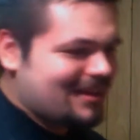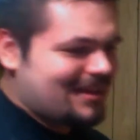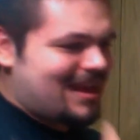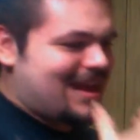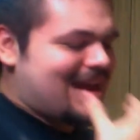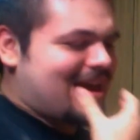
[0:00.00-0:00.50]

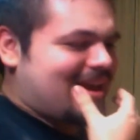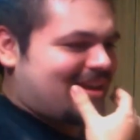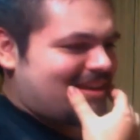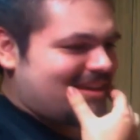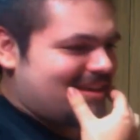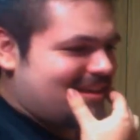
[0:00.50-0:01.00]
Yeah.
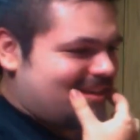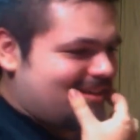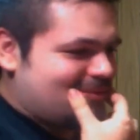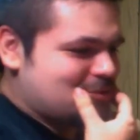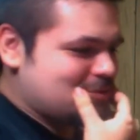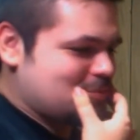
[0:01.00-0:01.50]

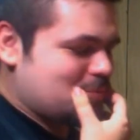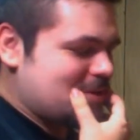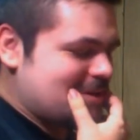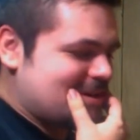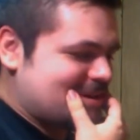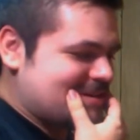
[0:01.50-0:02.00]
Which is
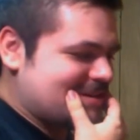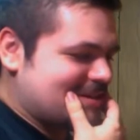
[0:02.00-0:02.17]
weird.